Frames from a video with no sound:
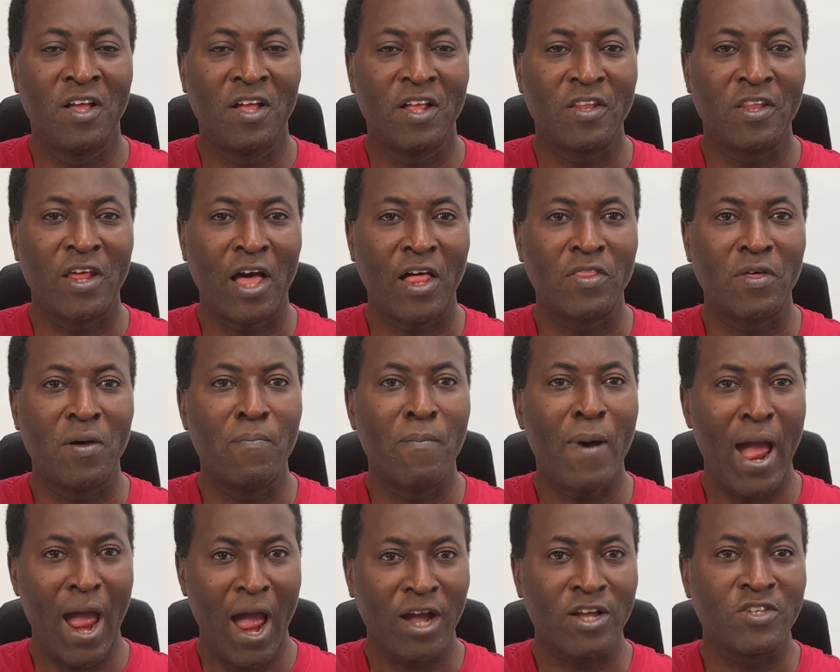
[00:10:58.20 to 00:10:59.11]
that the
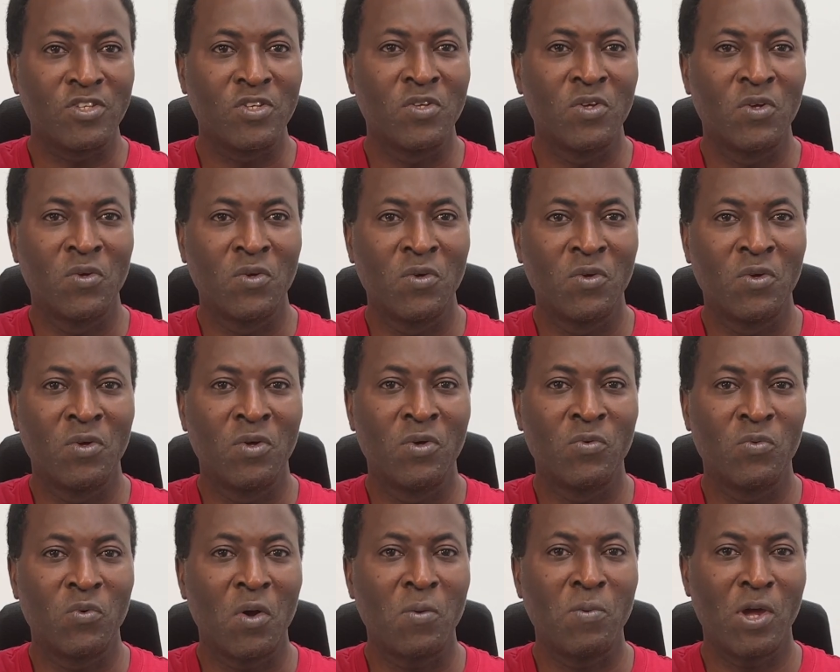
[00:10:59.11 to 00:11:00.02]
Macs
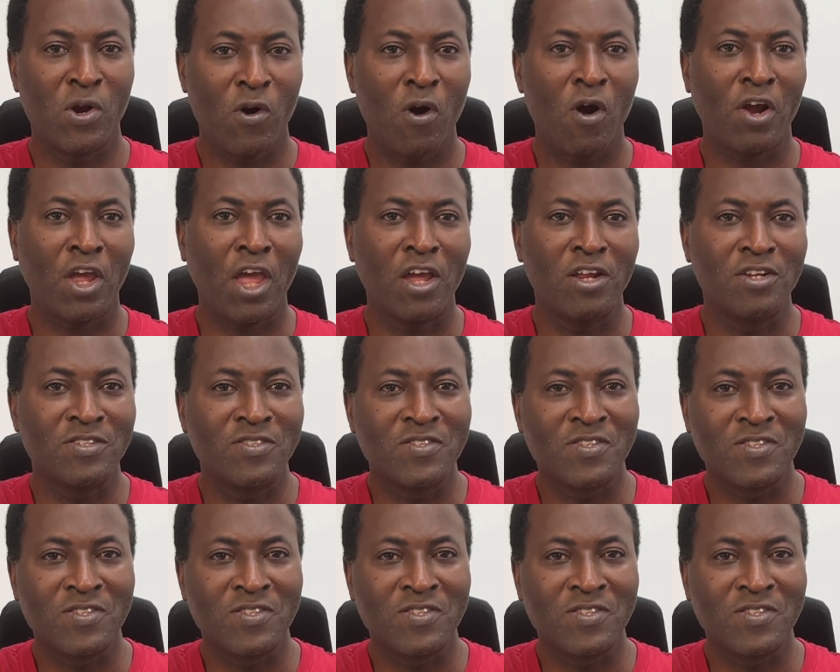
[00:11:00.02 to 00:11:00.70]
will be rocking